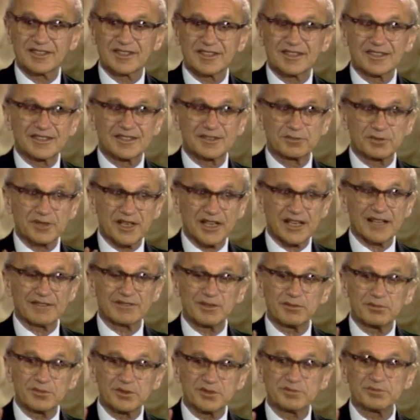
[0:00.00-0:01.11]
that we have
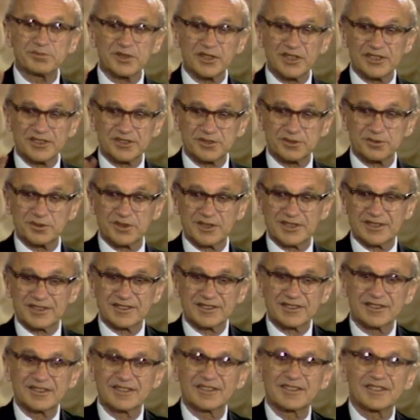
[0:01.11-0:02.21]
a movement underway
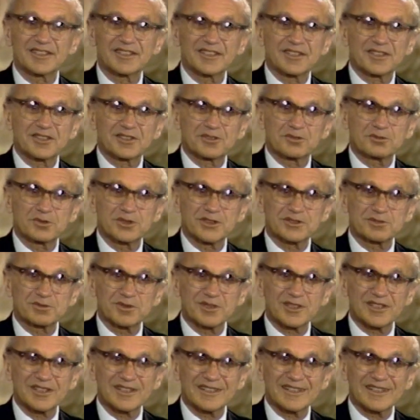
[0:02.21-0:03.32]
which
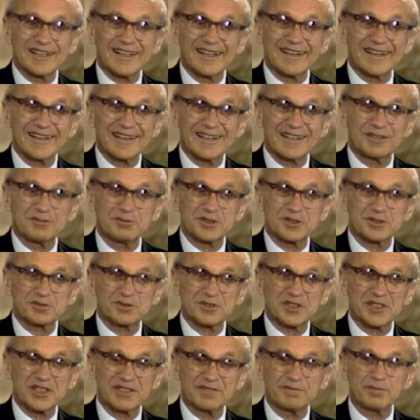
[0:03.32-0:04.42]
will, and which will
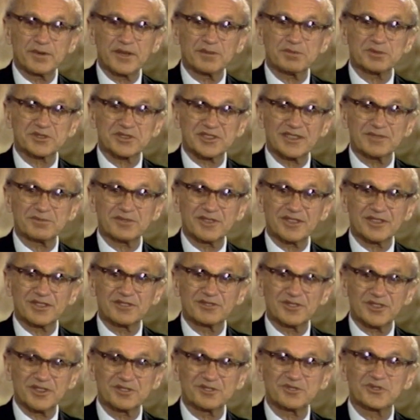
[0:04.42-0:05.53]
give people something to
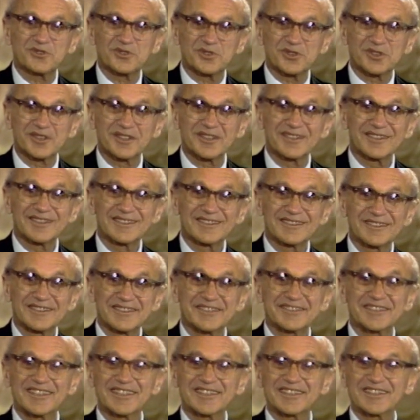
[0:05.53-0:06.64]
vote for
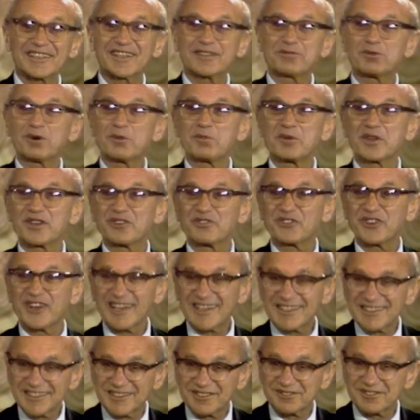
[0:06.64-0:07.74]
that they think will be
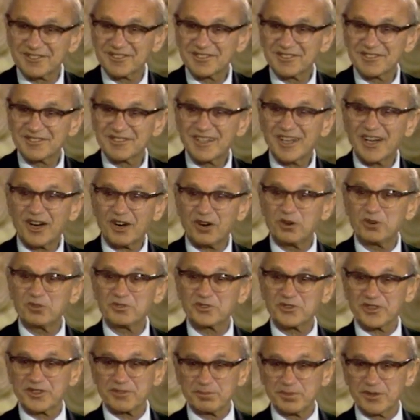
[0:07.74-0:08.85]
effective
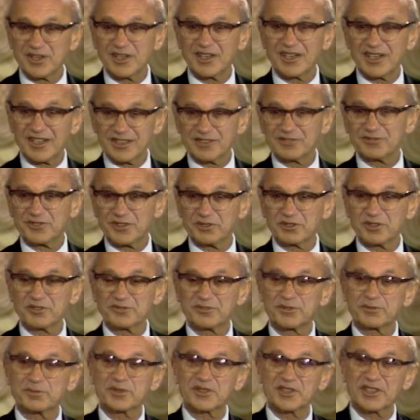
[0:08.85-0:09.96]
over and beyond voting
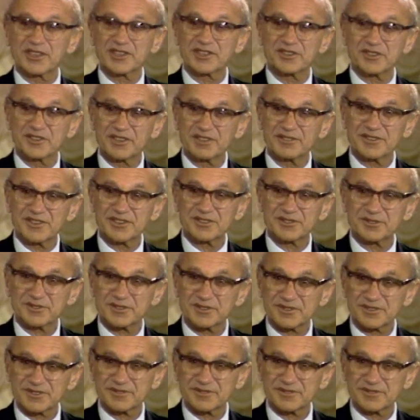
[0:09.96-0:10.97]
for particular individuals.